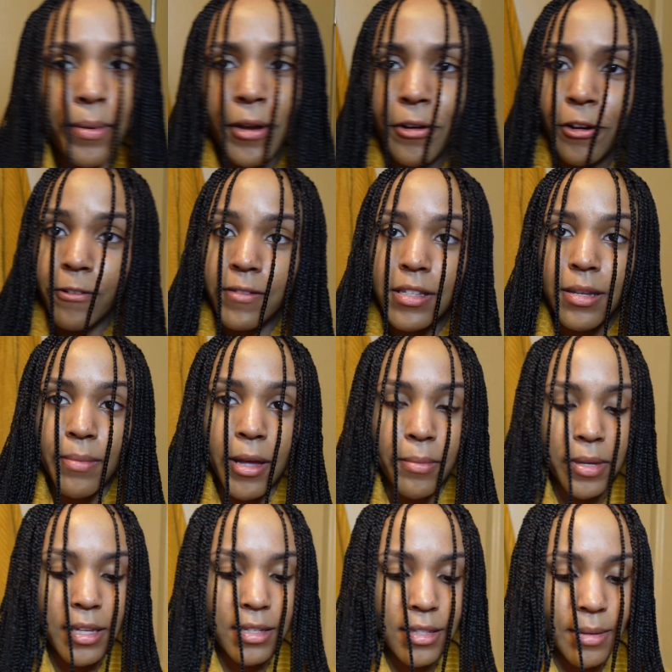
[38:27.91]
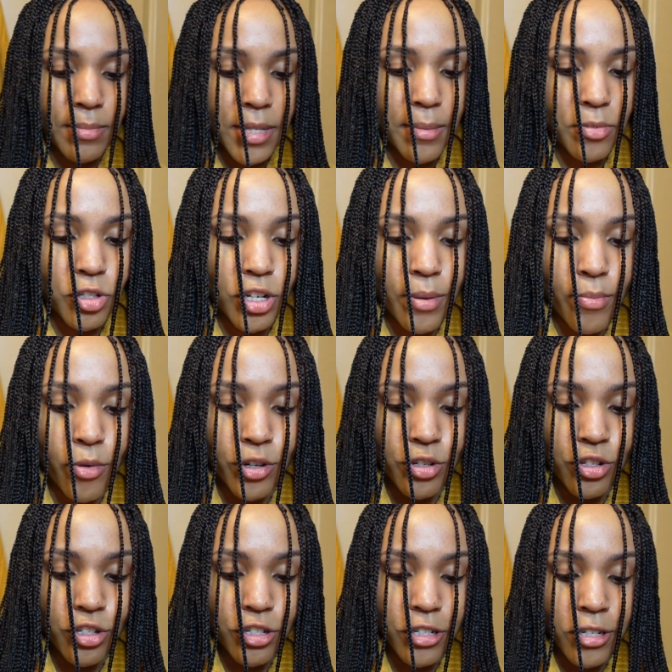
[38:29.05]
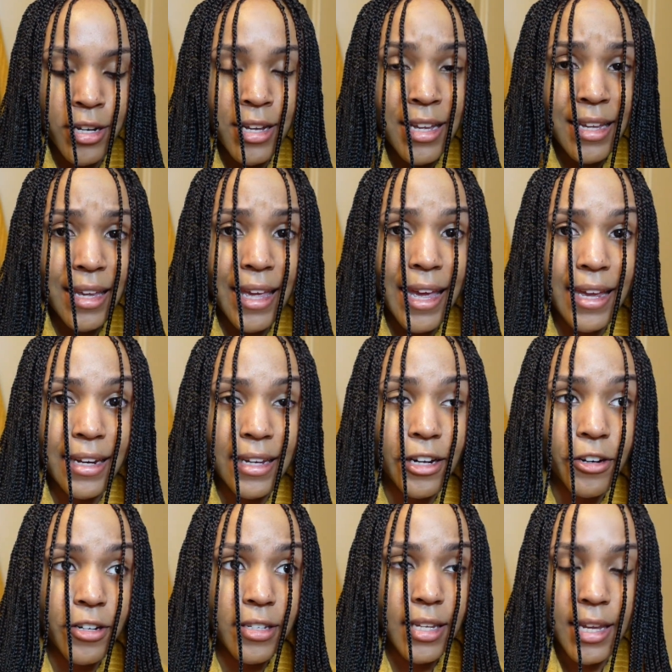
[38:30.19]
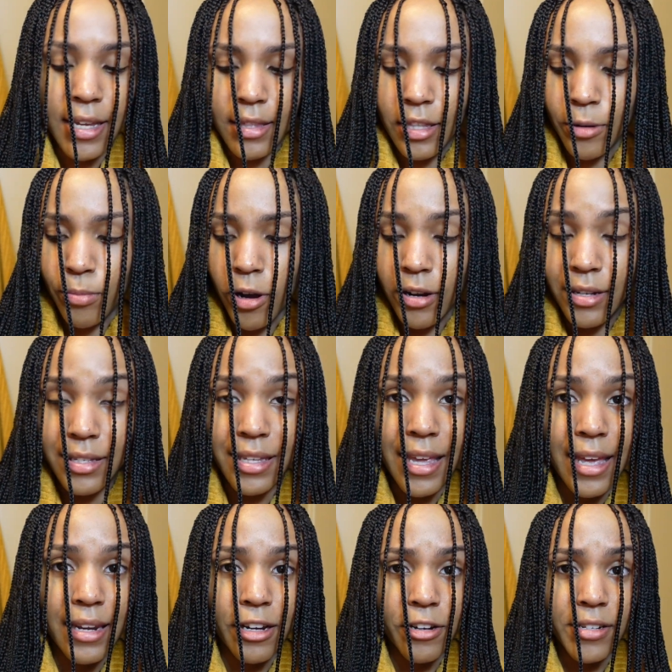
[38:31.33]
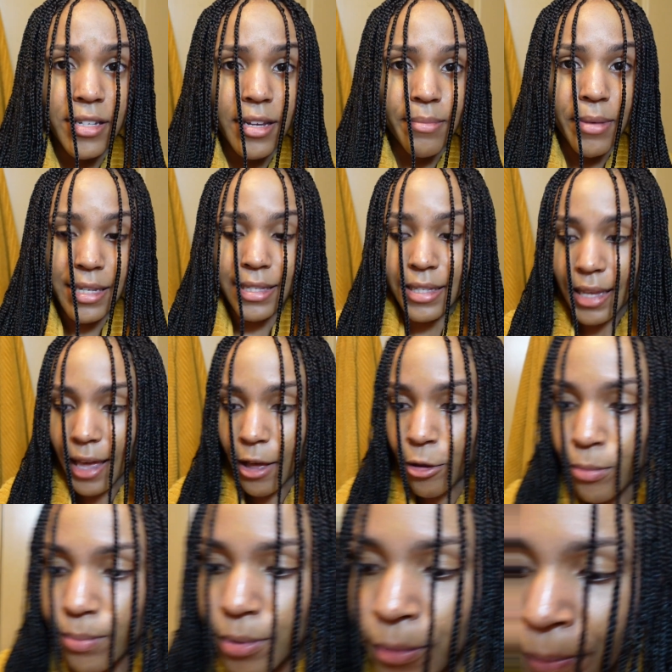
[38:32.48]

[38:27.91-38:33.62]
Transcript: bit nervous about because sometimes Shea Moisture can irritate, their products can irritate my scalp.